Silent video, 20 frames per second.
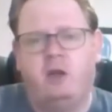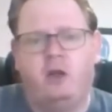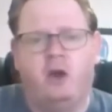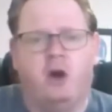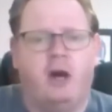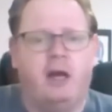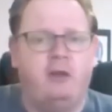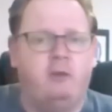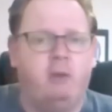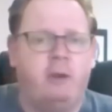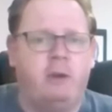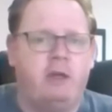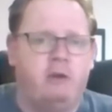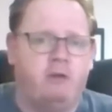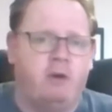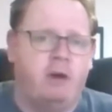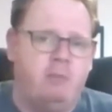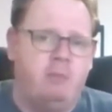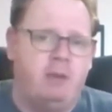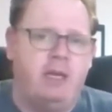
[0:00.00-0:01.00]

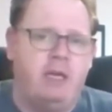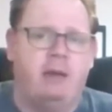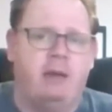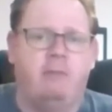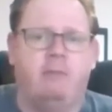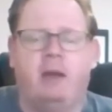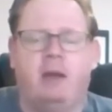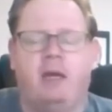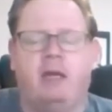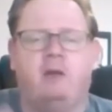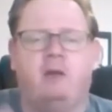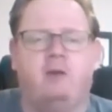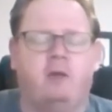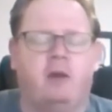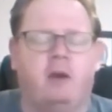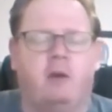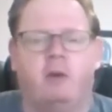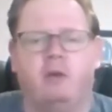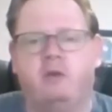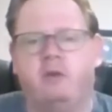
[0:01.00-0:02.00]
9.23 p.m. and
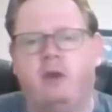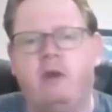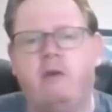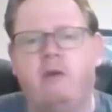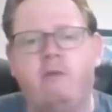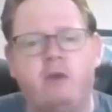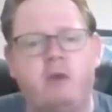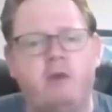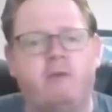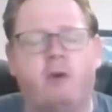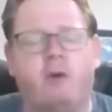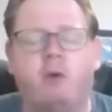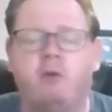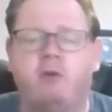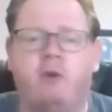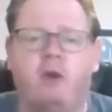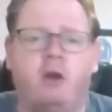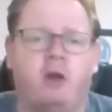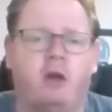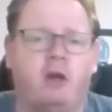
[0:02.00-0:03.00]
so on. So you've
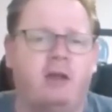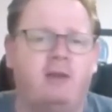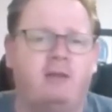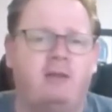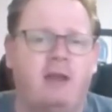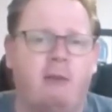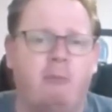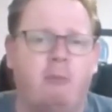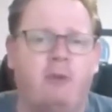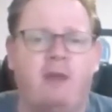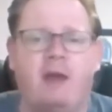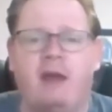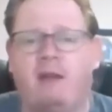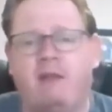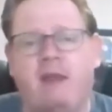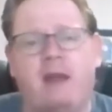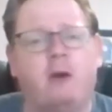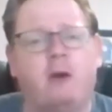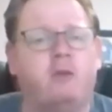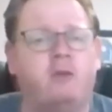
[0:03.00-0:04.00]
also got to contend with that.
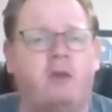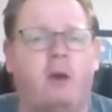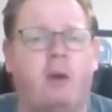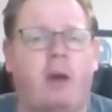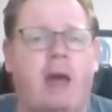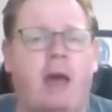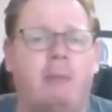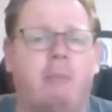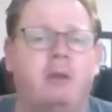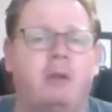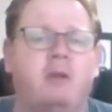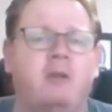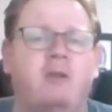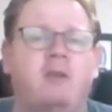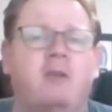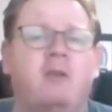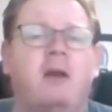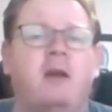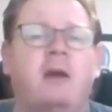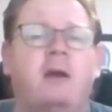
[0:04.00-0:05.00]
And that also
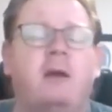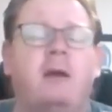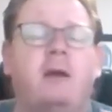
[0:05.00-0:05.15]
happens